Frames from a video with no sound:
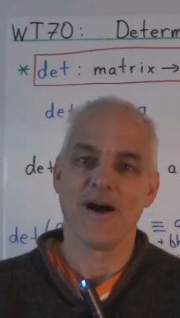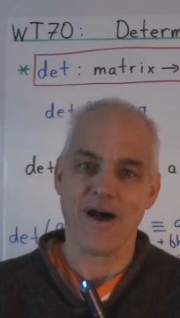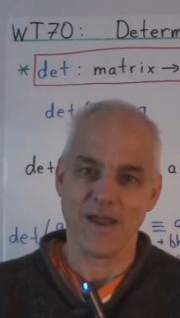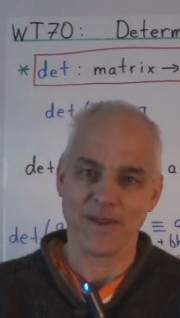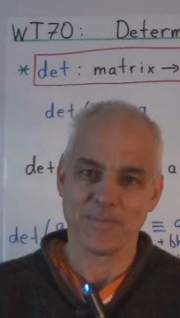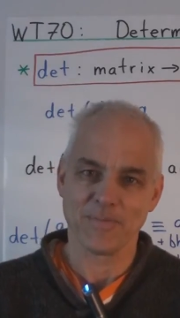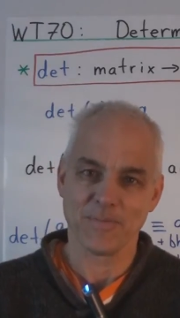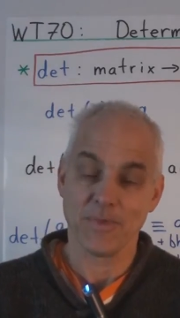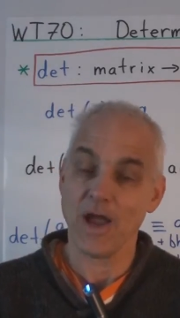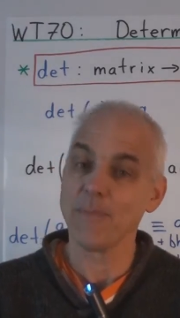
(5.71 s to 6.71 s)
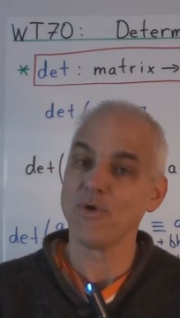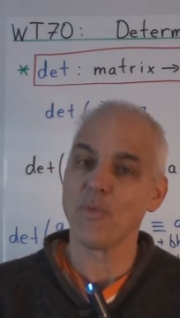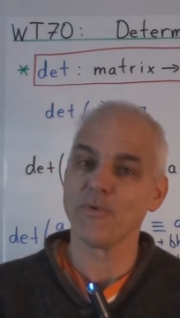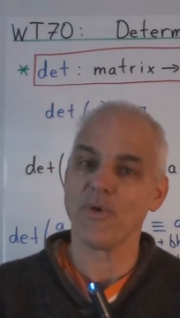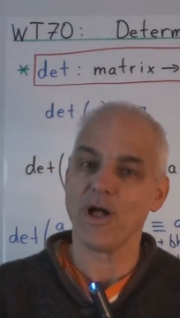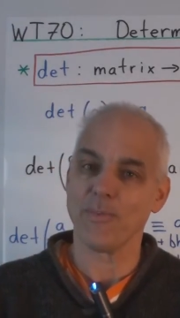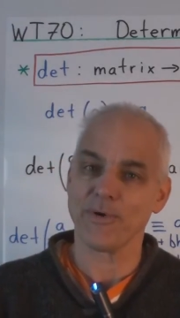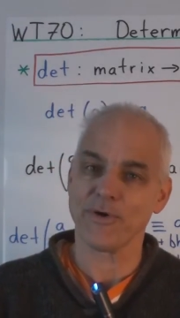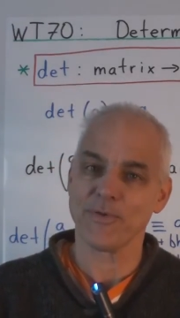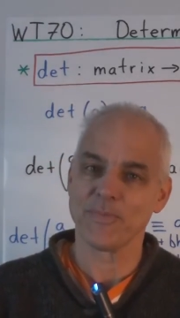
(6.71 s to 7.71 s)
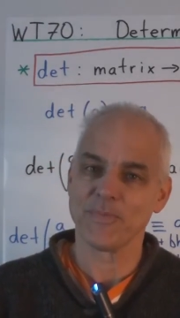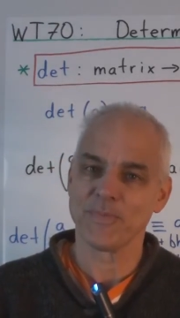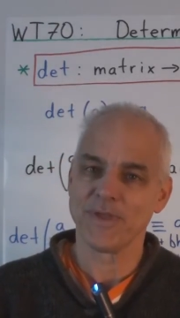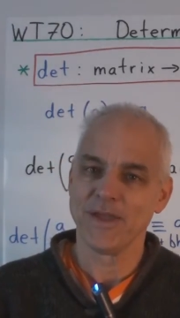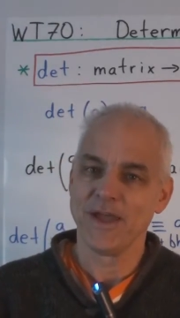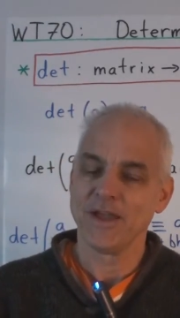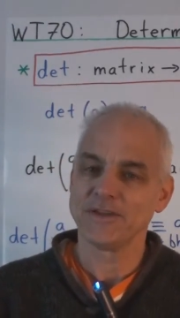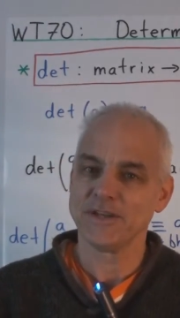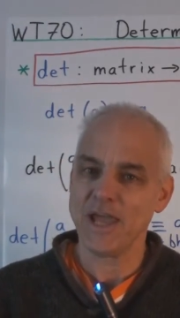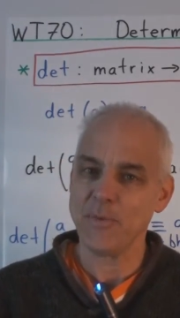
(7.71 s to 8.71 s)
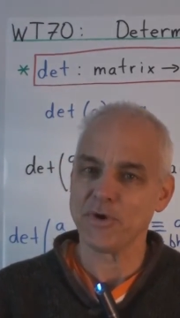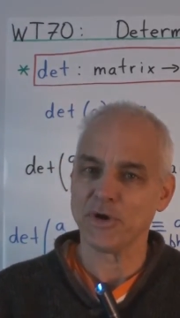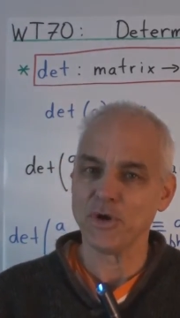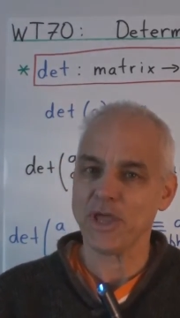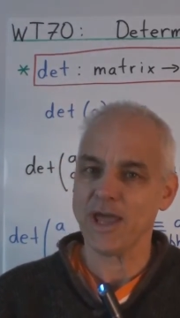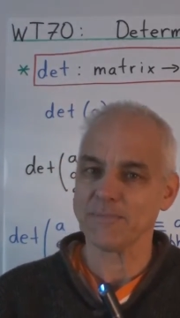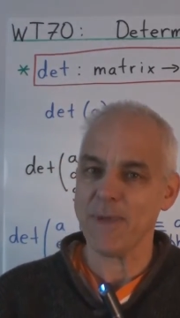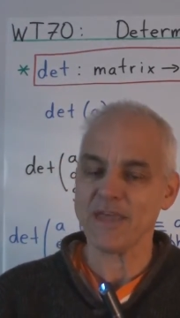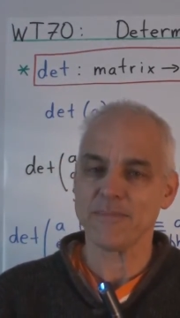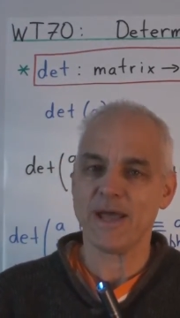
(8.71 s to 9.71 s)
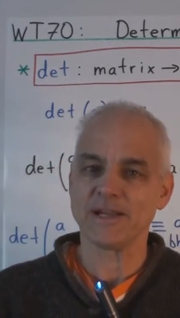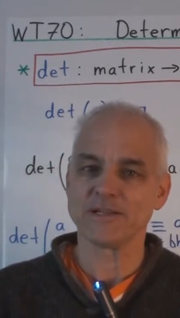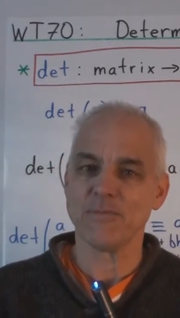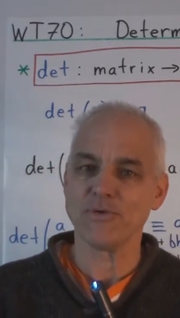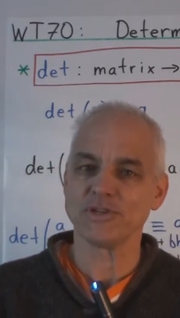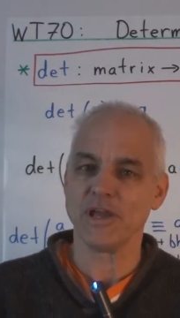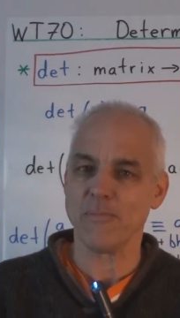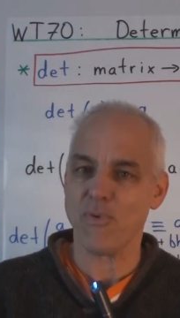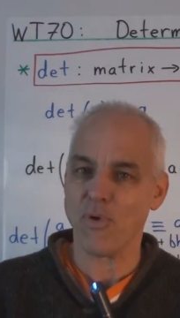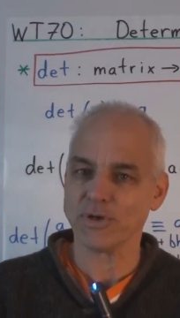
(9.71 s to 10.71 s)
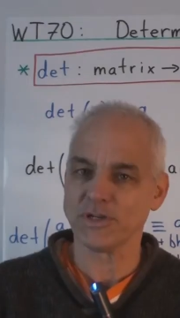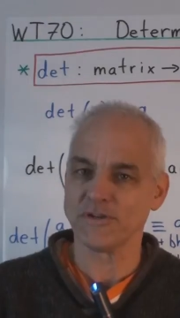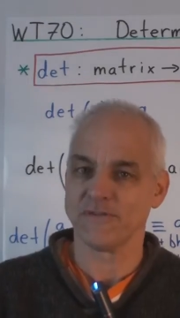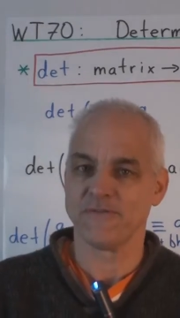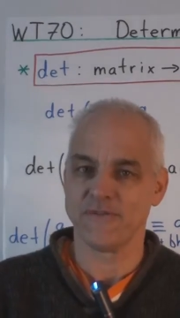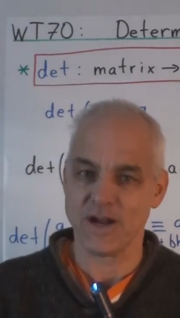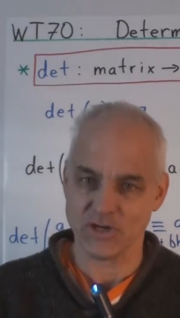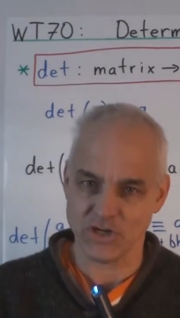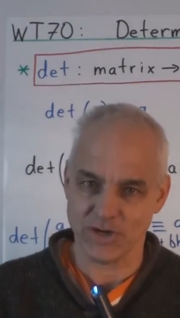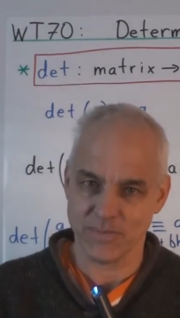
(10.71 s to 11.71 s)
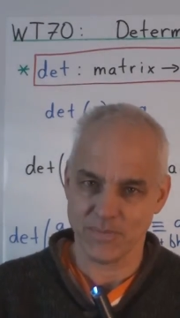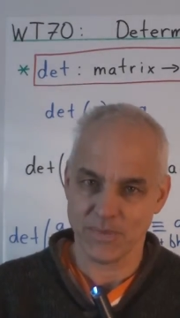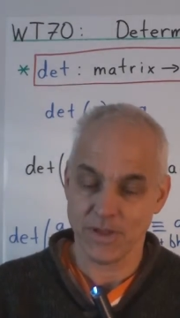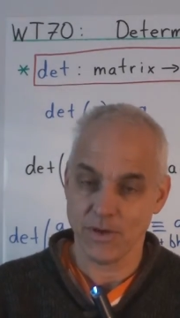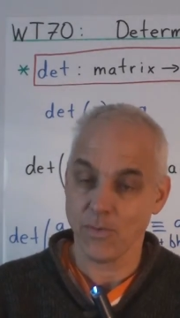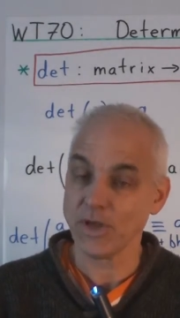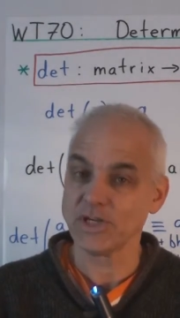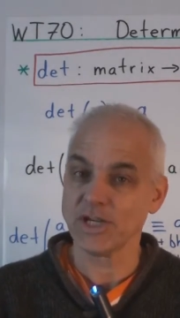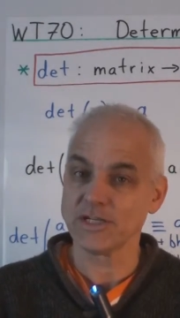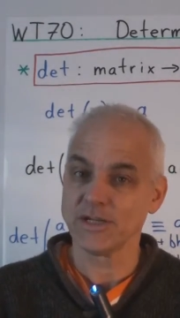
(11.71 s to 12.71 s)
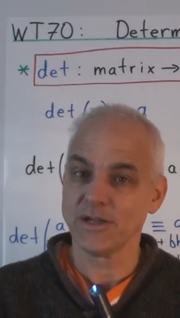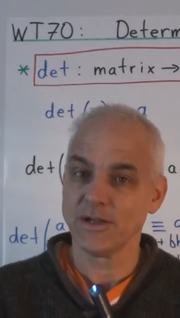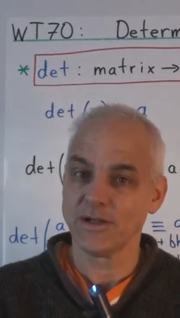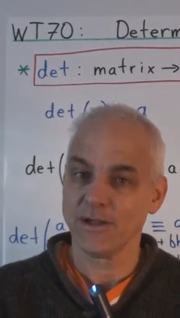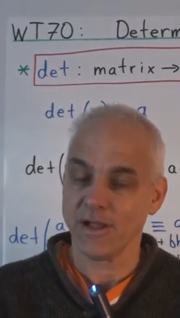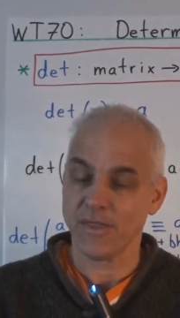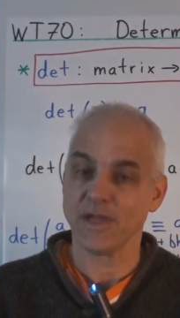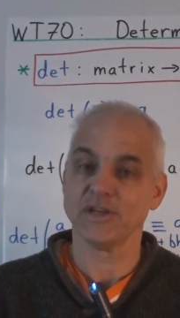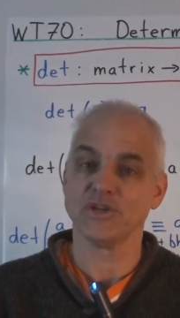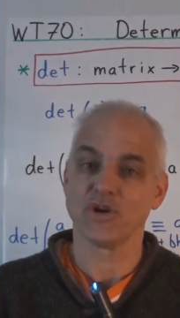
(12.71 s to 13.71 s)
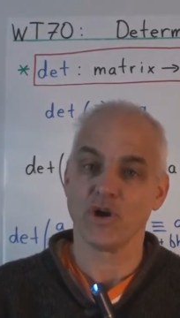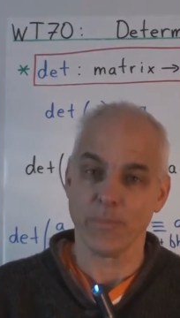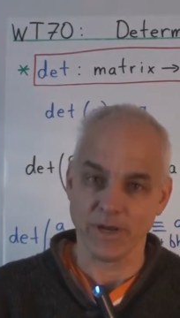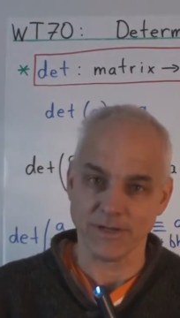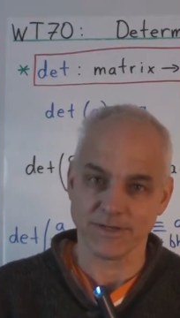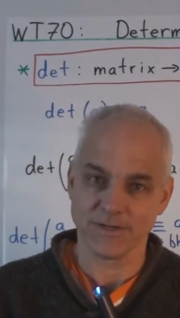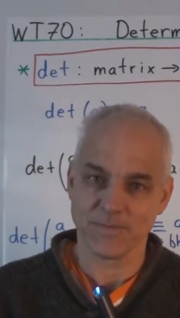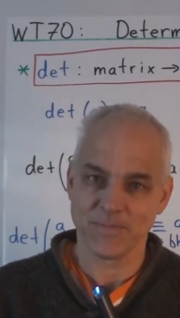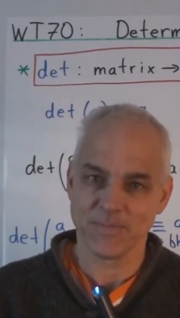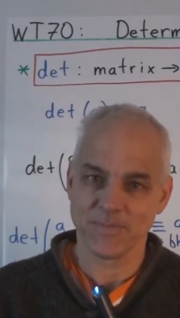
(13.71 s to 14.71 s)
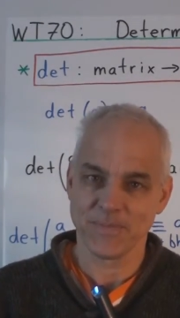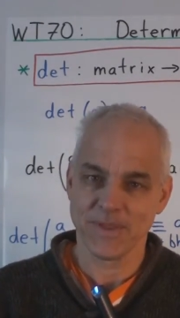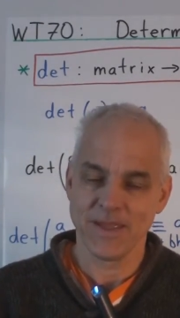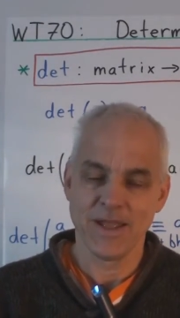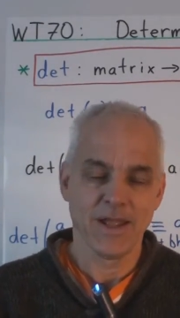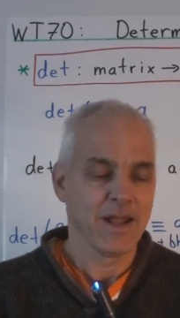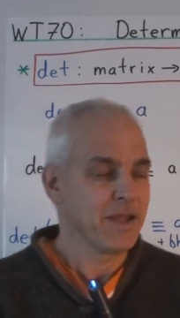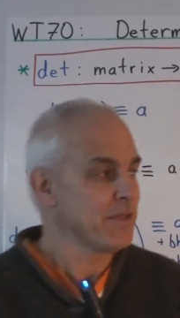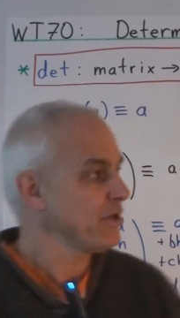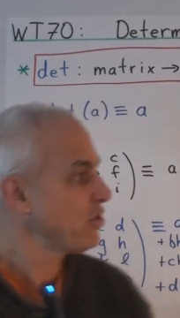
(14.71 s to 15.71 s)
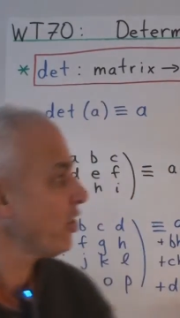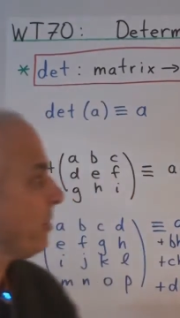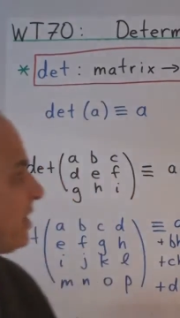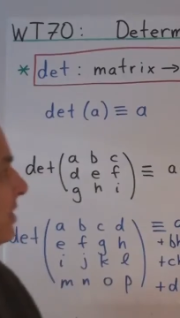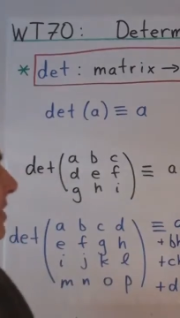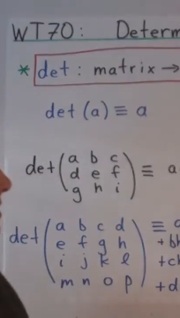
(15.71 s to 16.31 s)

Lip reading: Hi, I'm Norman Wildberger. Today we're going to look at mathematics' most important function, which is the determinant. The determinant